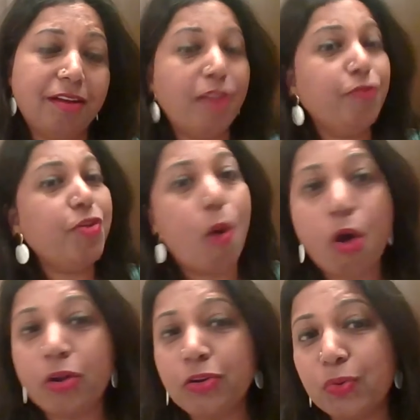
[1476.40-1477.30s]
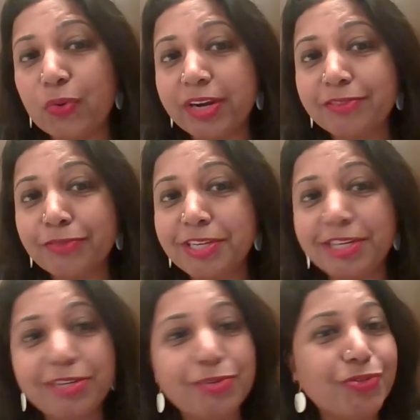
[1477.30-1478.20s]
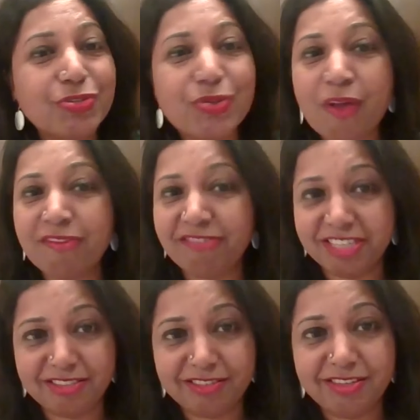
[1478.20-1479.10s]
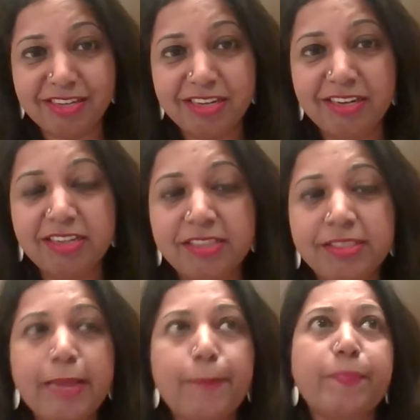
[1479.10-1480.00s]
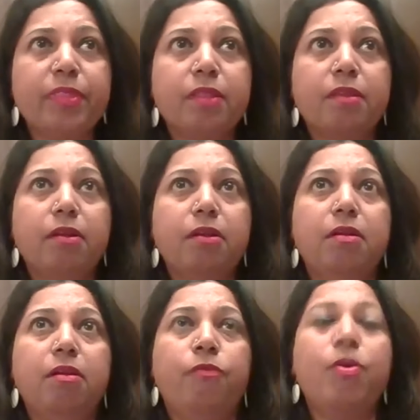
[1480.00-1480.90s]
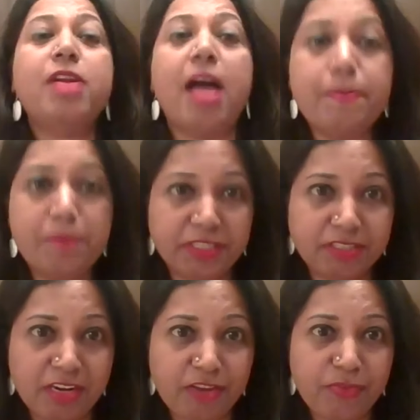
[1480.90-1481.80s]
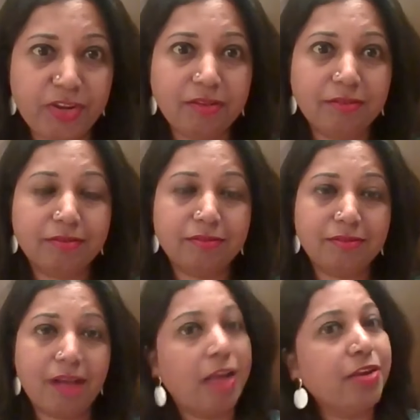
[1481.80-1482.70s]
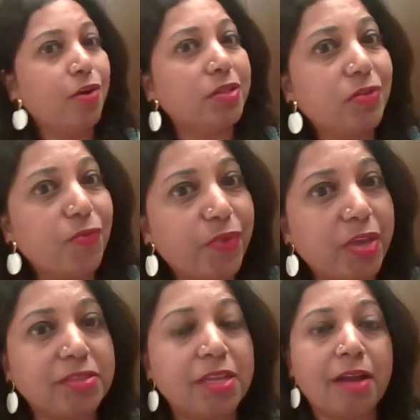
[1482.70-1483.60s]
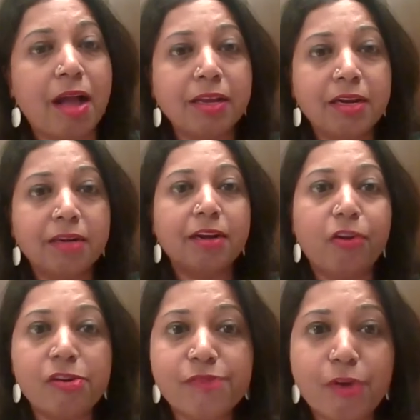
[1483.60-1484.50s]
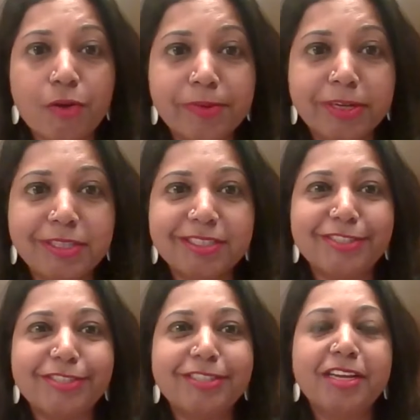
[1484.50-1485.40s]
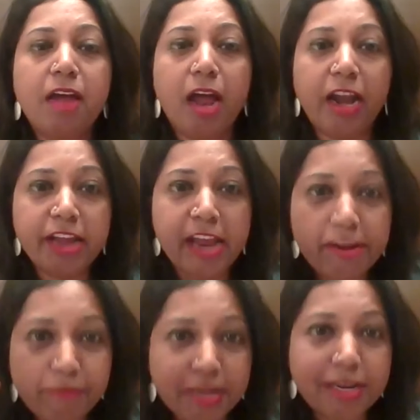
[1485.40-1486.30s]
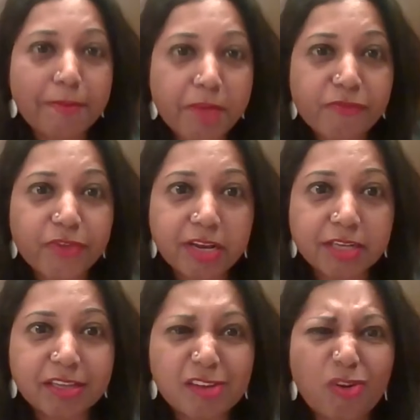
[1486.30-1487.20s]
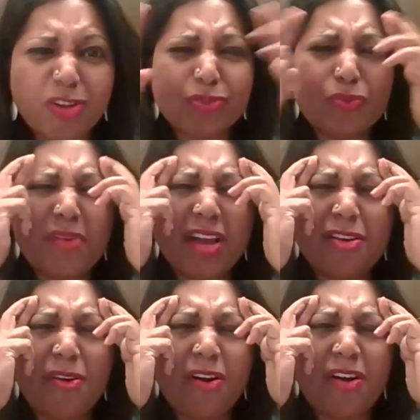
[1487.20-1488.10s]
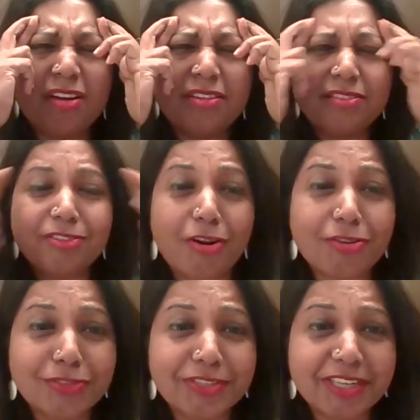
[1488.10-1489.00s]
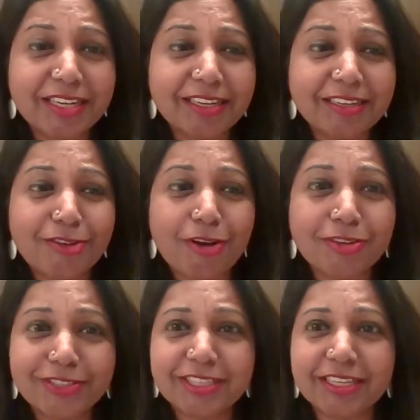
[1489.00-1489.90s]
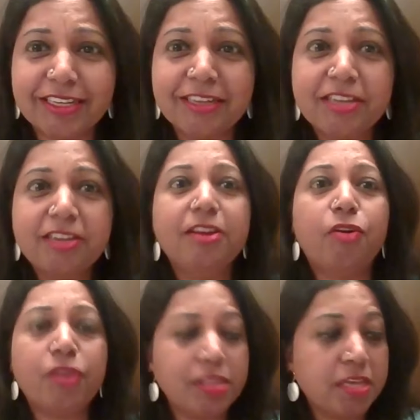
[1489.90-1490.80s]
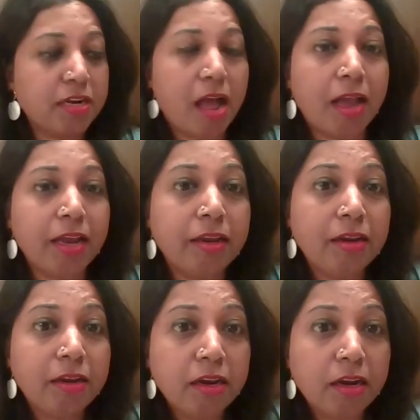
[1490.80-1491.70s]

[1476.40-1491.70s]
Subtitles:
and we all know it, we need to solve it. See, what I personally feel, I also face, like I conduct a lot of corporate sessions and every time my fingers are crossed, oh my God, not today. Okay, then I